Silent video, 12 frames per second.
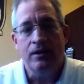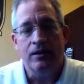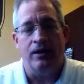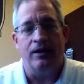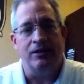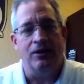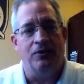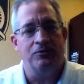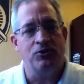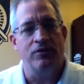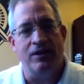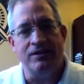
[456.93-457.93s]
uh, you know,
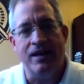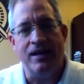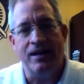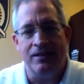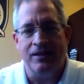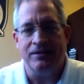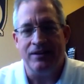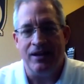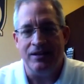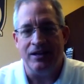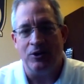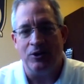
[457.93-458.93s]
during the day, and then
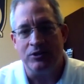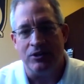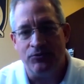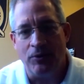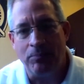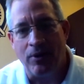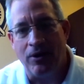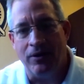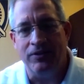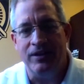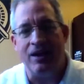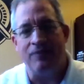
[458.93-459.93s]
and then coaching football in
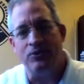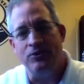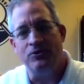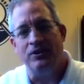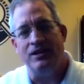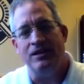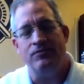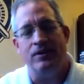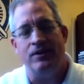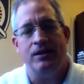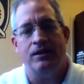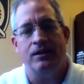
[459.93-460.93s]
the afternoon and
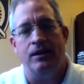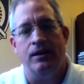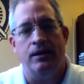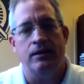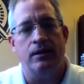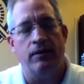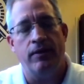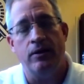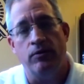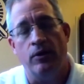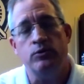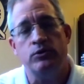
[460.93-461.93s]
evening. And uh, th-
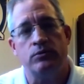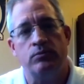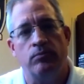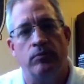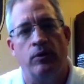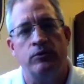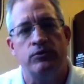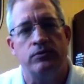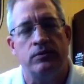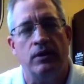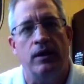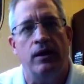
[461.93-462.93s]
those those
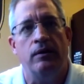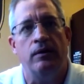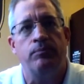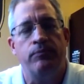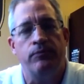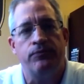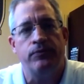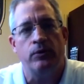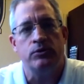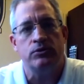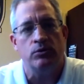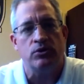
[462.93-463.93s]
uh,
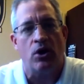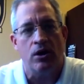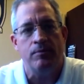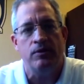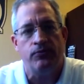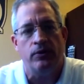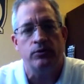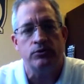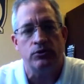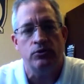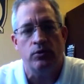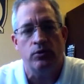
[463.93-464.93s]
folks, those Army folks
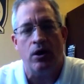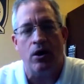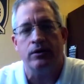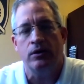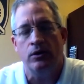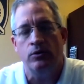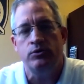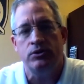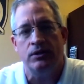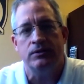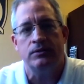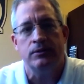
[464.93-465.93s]
who were our
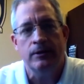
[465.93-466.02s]
coaches.